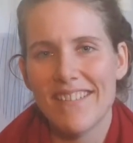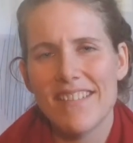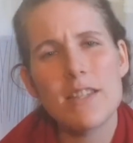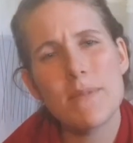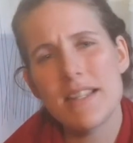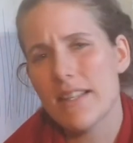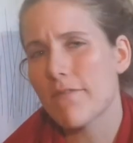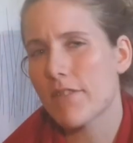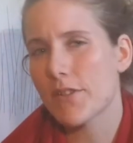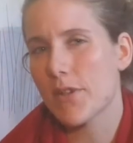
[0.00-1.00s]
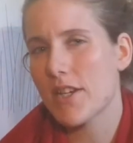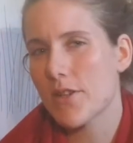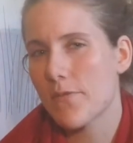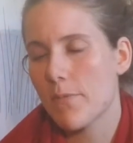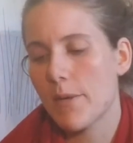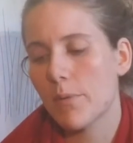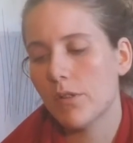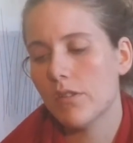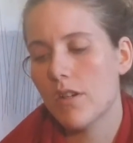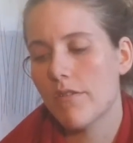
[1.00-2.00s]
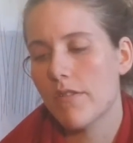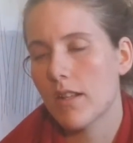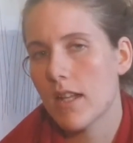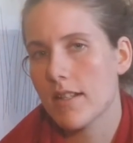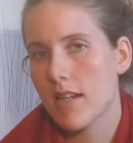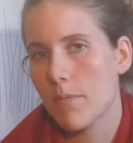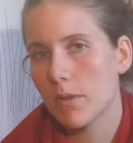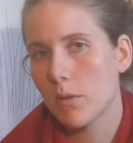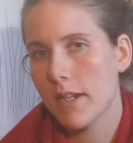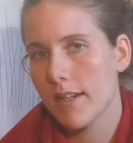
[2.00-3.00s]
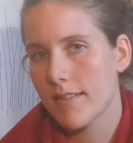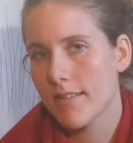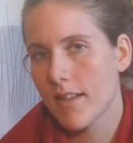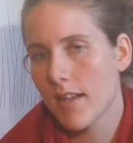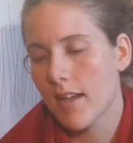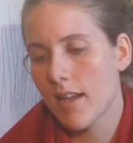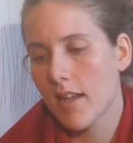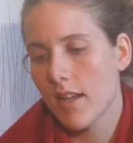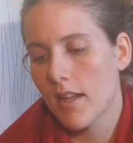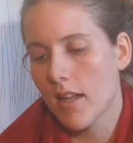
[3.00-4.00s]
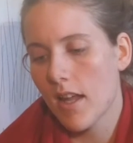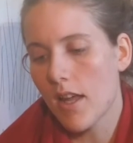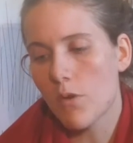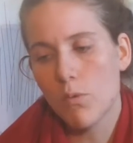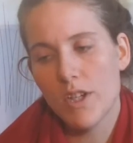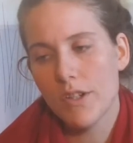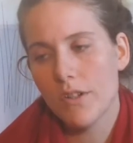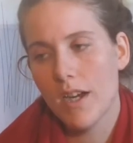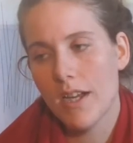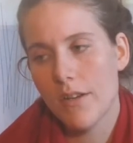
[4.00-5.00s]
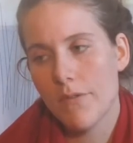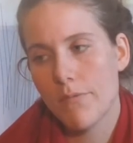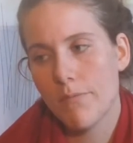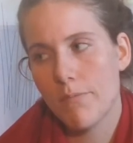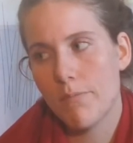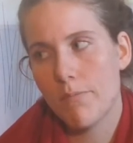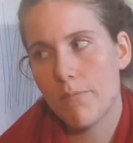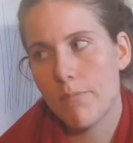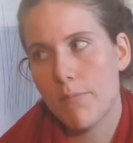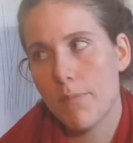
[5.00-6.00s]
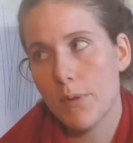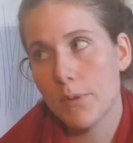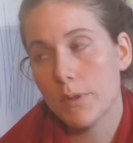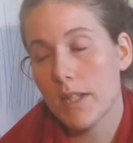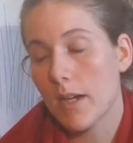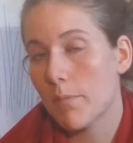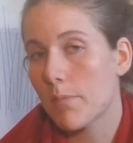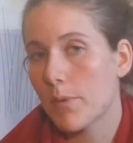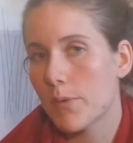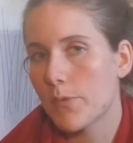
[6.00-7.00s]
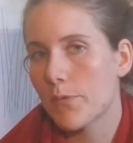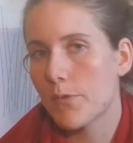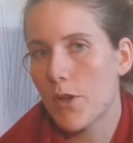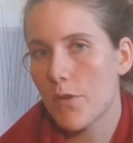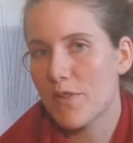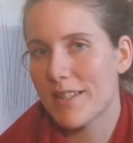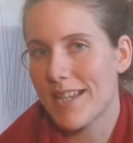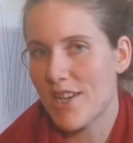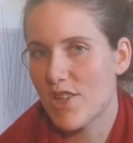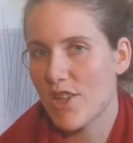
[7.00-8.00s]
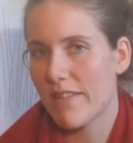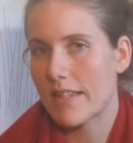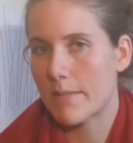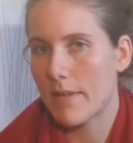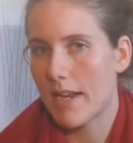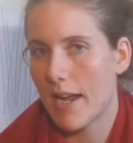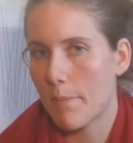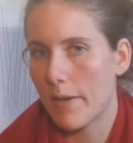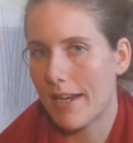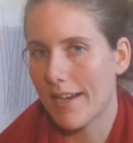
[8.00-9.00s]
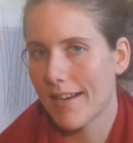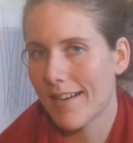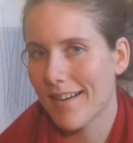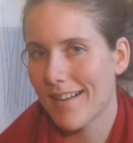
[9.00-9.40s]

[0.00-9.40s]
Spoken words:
There's been some frustration for people over the last couple of weeks, and a real kind of build-up of nervous tension that's been happening.